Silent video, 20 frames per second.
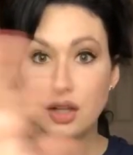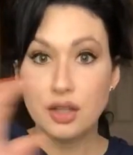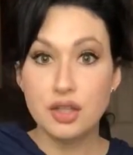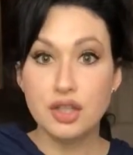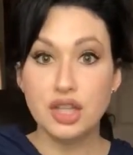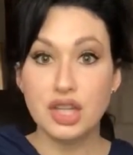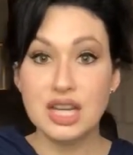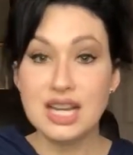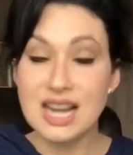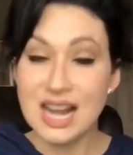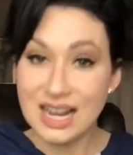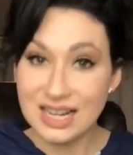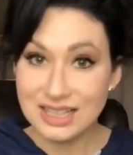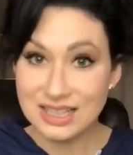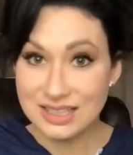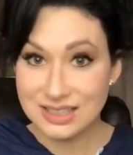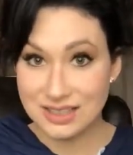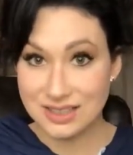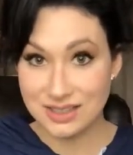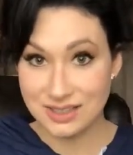The
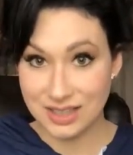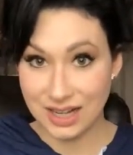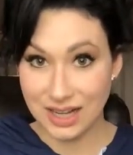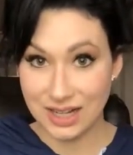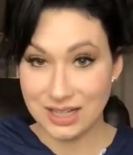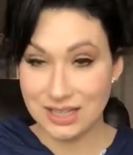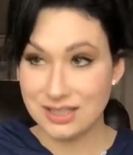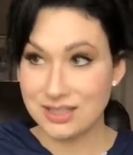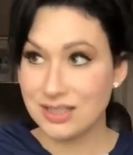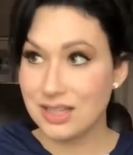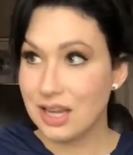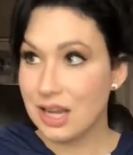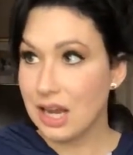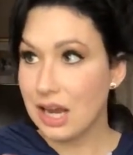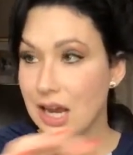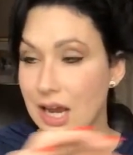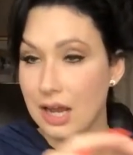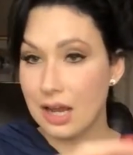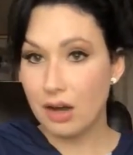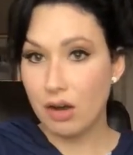United States
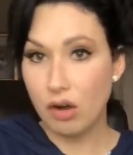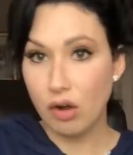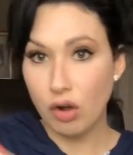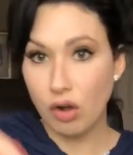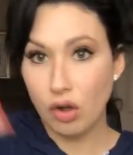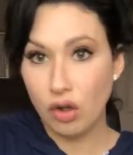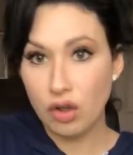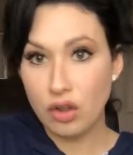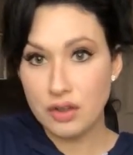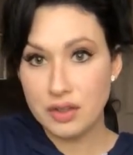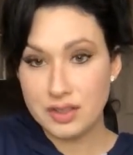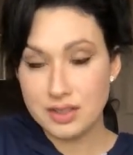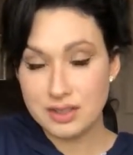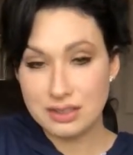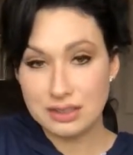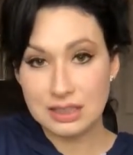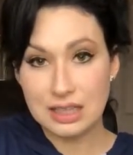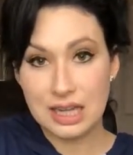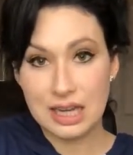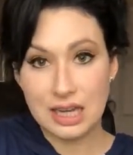had all
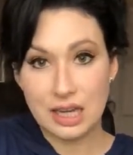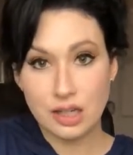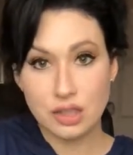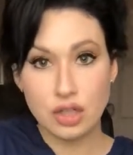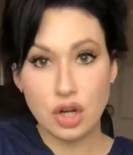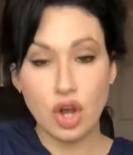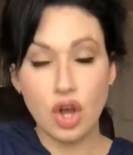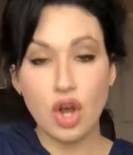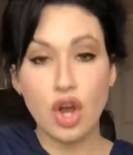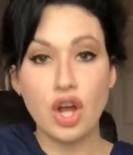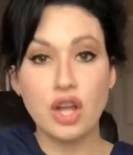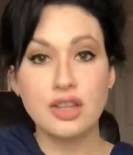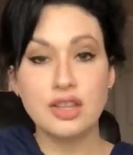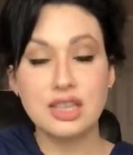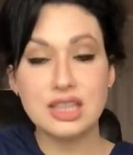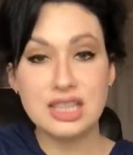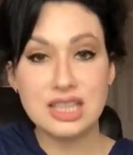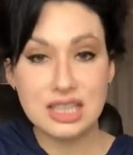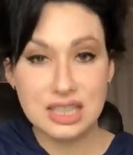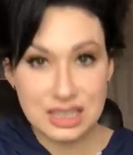this land on
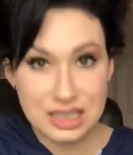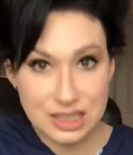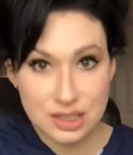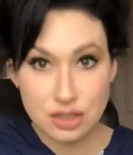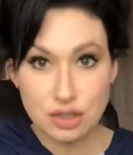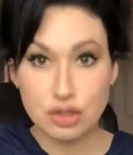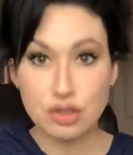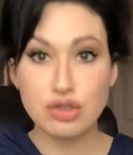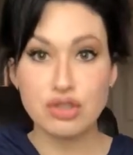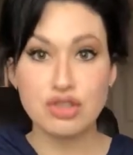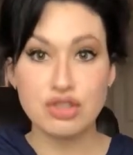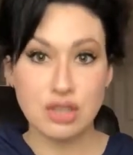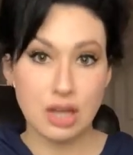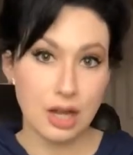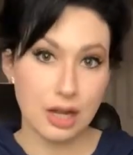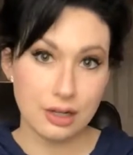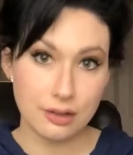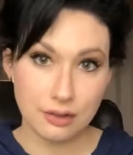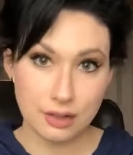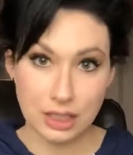the eastern
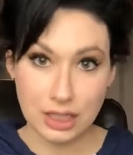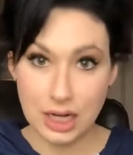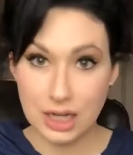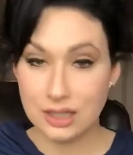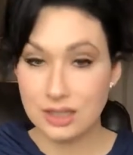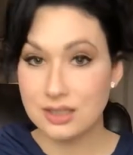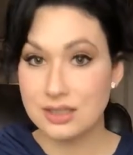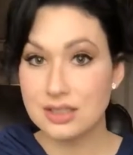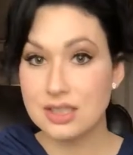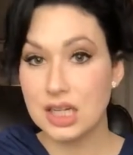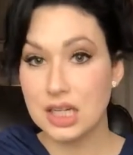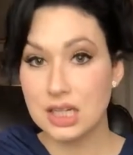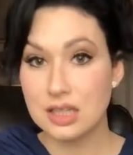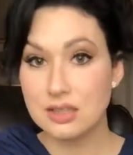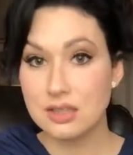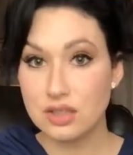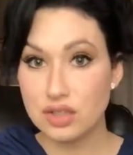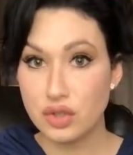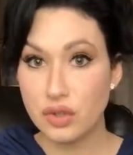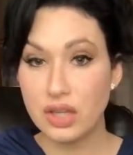side of the United
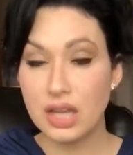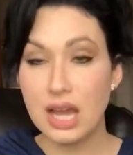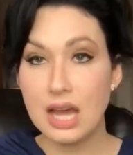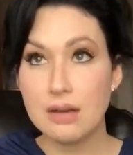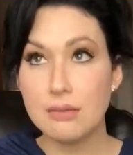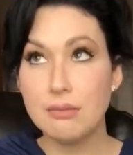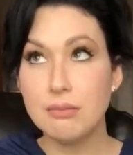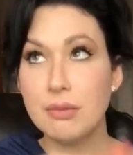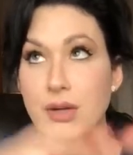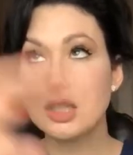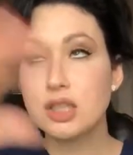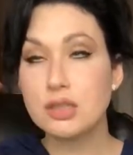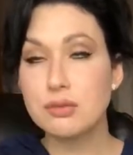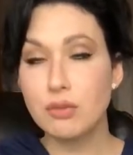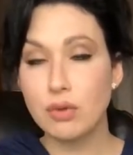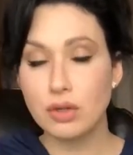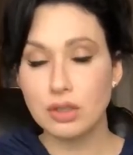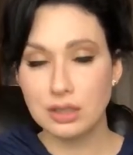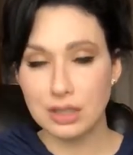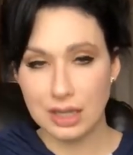States. So they had much
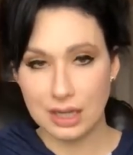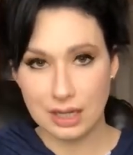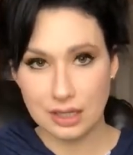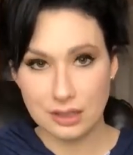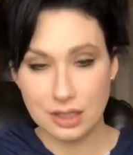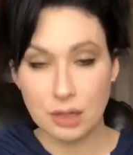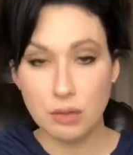more land.